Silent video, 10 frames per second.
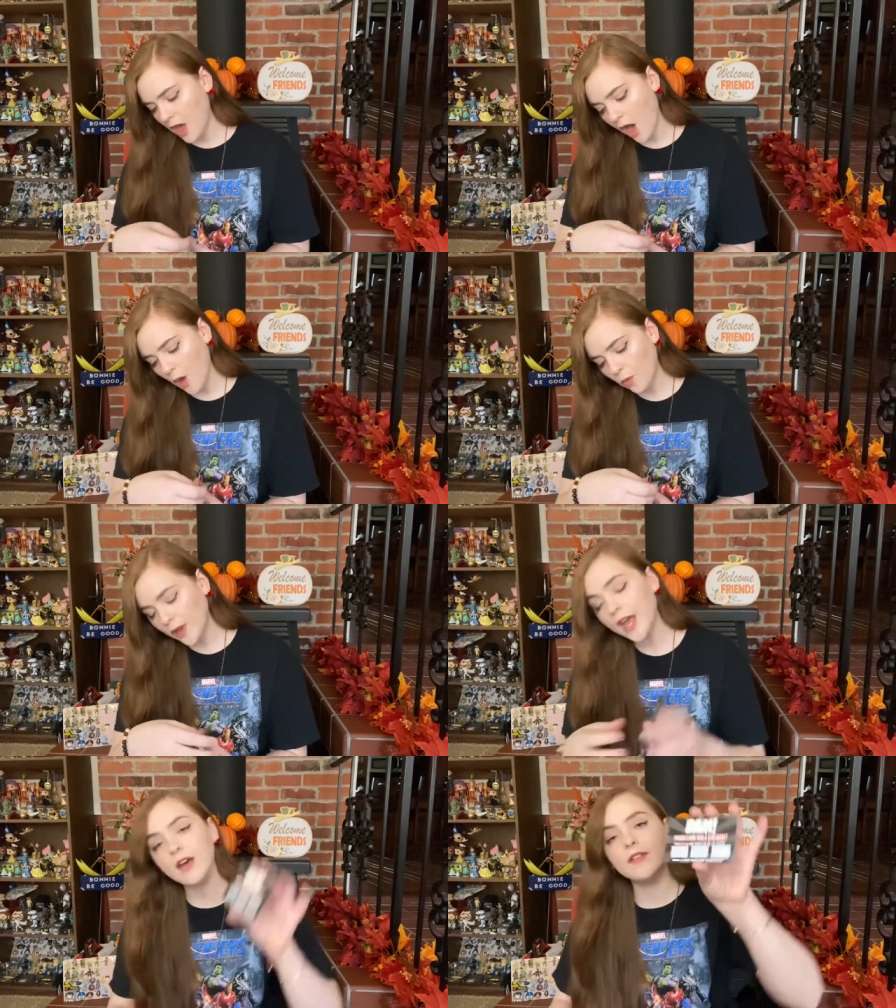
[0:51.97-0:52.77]
Oh, we
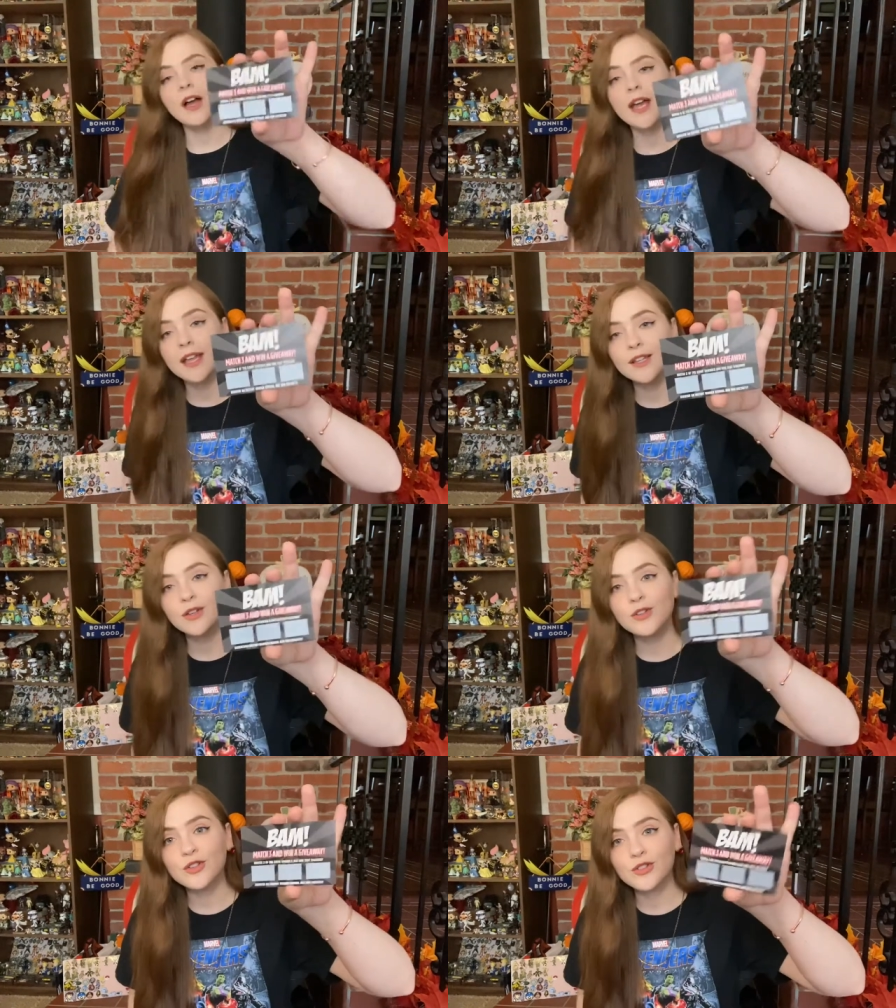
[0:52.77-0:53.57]
have got a
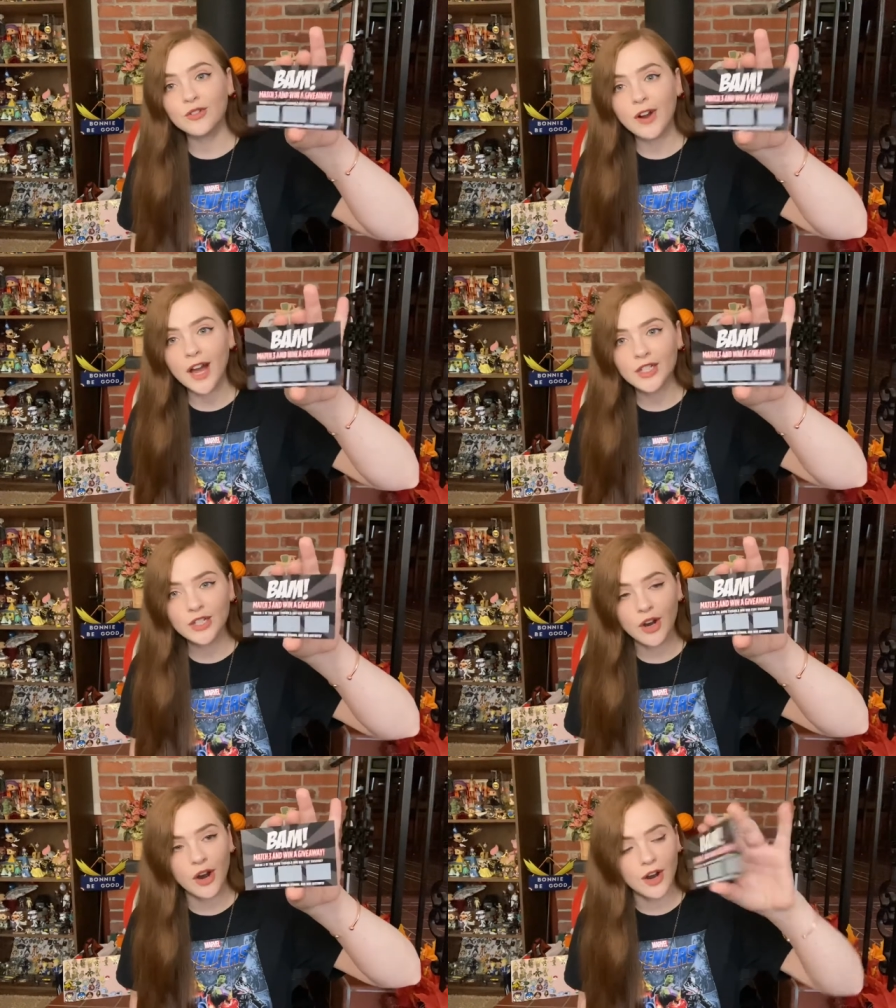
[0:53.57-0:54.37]
little scratch
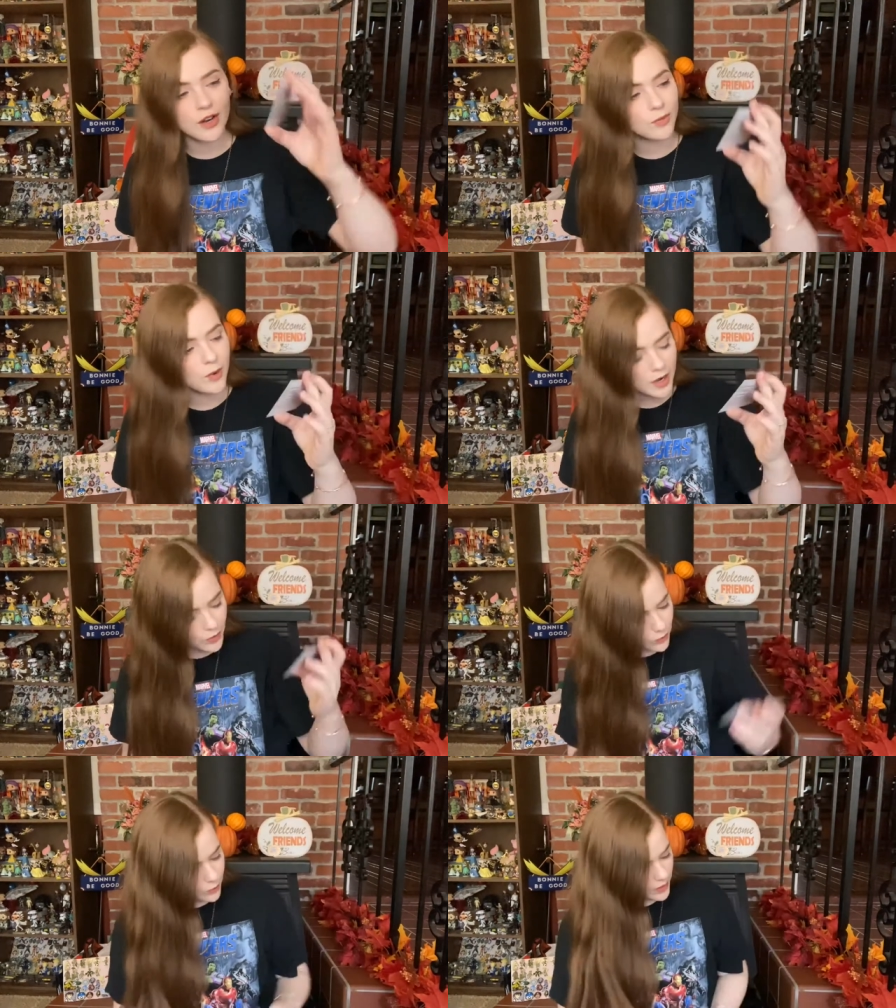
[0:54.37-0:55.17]
card. Why
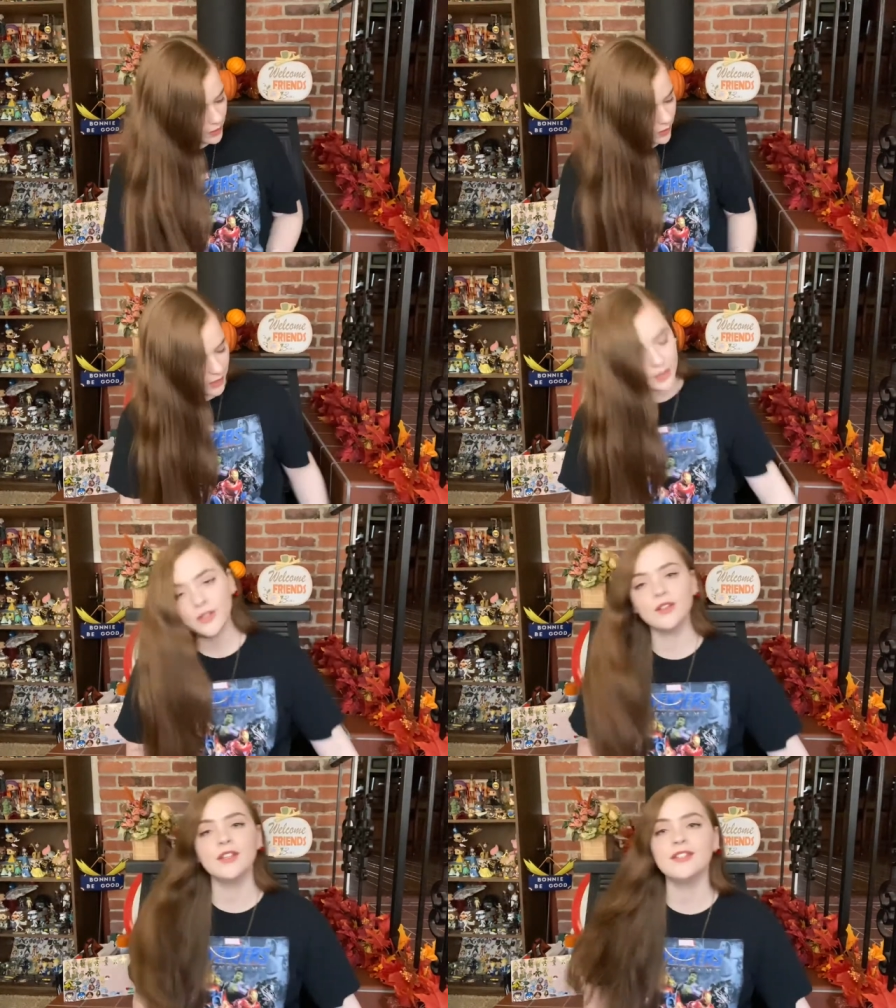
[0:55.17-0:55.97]
don't we go ahead and
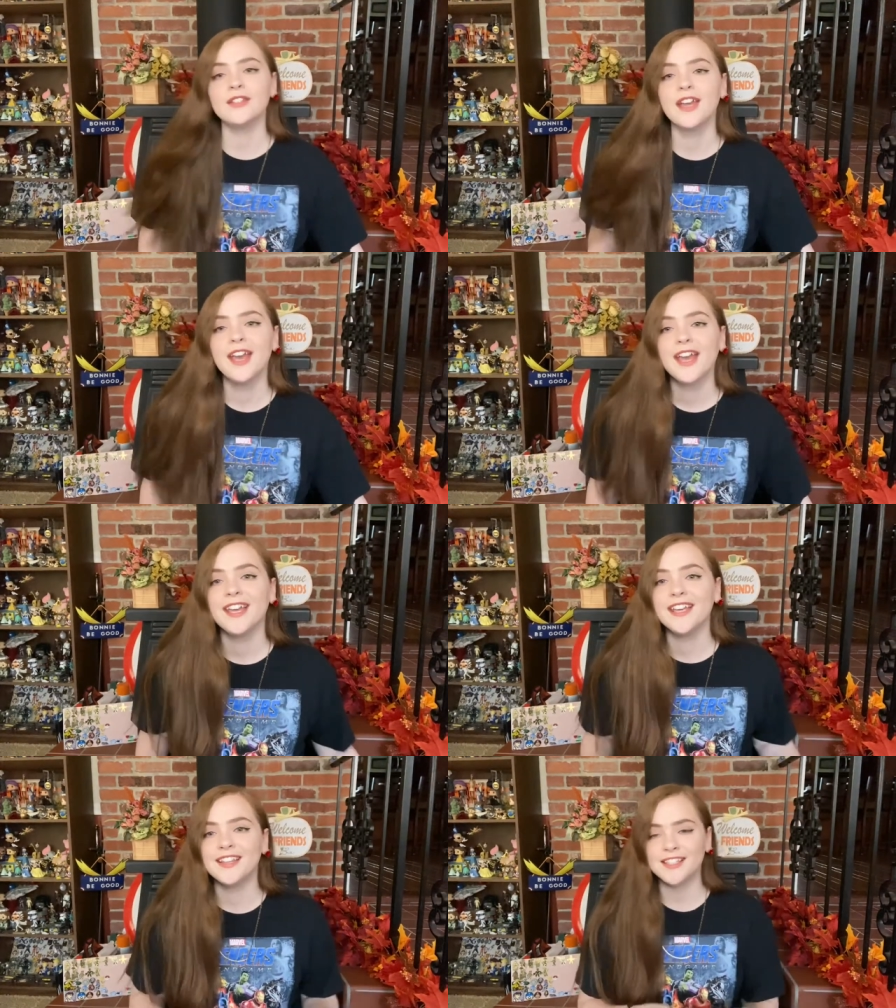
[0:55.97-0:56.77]
do this?
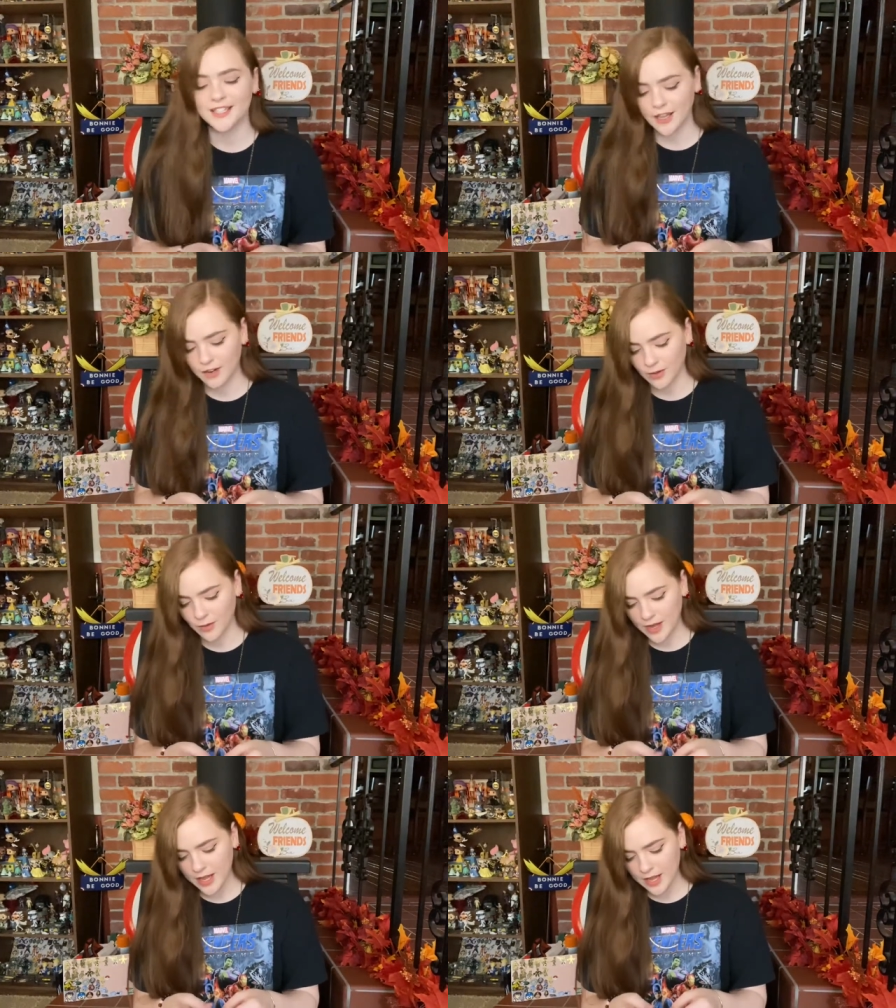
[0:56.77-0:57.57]
Get this out of the
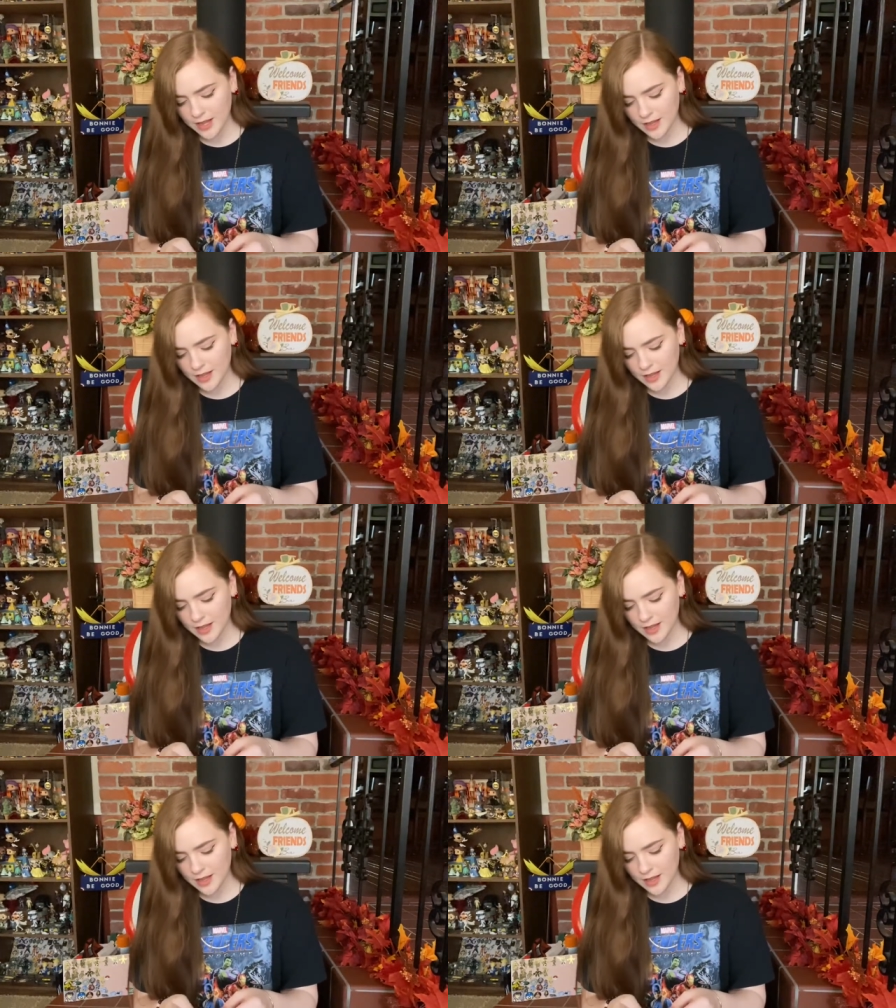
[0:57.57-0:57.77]
way.